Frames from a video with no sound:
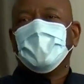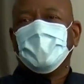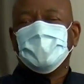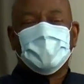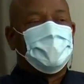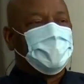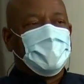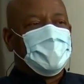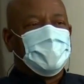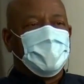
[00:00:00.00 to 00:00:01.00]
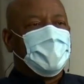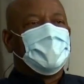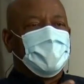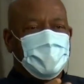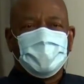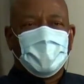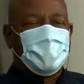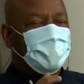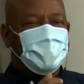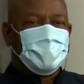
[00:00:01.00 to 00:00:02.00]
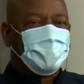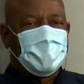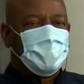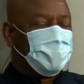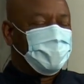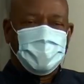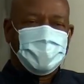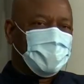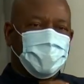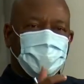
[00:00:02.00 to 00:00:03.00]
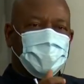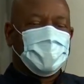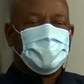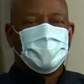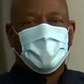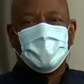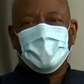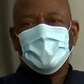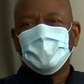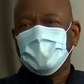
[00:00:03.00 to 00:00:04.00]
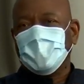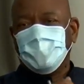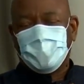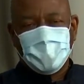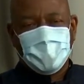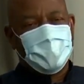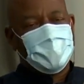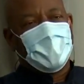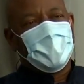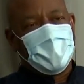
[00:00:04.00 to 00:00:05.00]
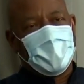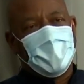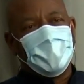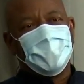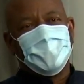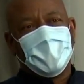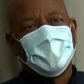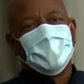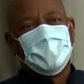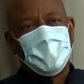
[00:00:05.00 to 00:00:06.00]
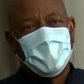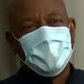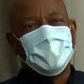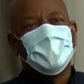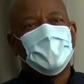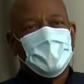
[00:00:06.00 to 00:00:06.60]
And some of it is very tasty. I tasted some of it, has got some cinnamon inside Mahangu and some honey.